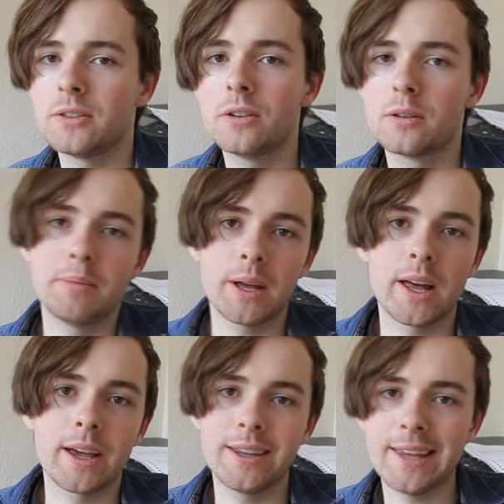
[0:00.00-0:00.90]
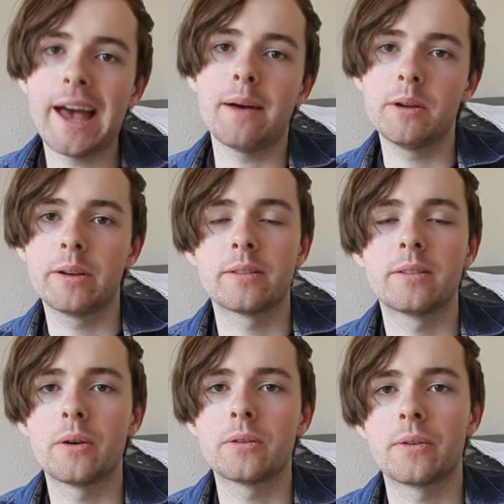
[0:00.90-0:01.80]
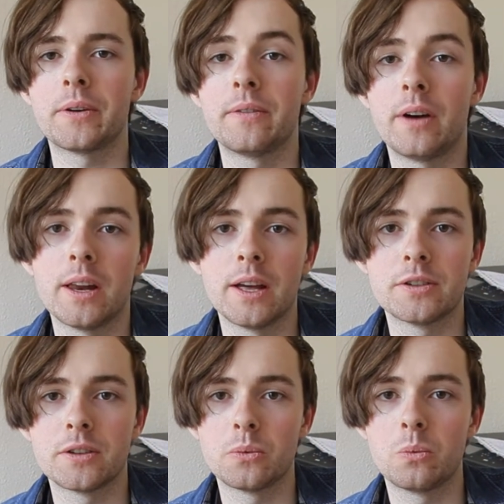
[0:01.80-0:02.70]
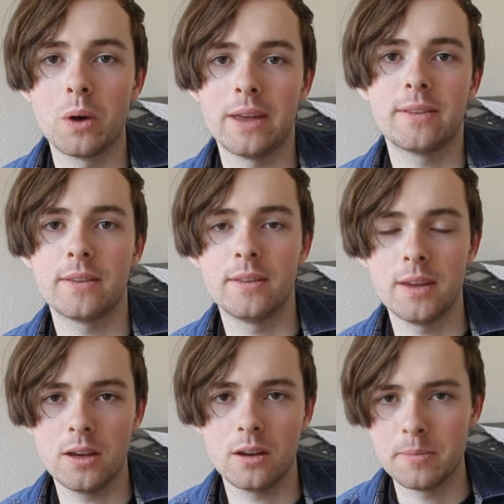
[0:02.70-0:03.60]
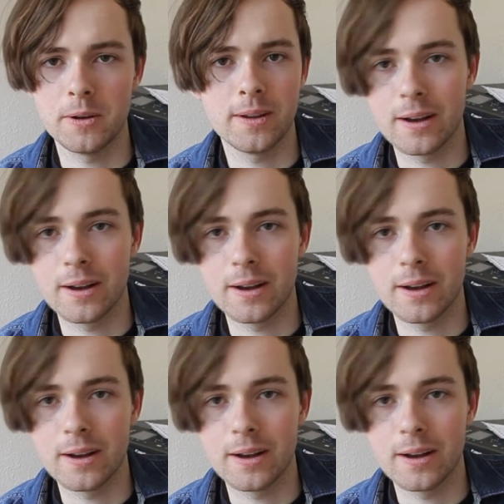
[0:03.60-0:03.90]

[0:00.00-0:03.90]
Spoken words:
you could be like, yeah, because those are in violation with the community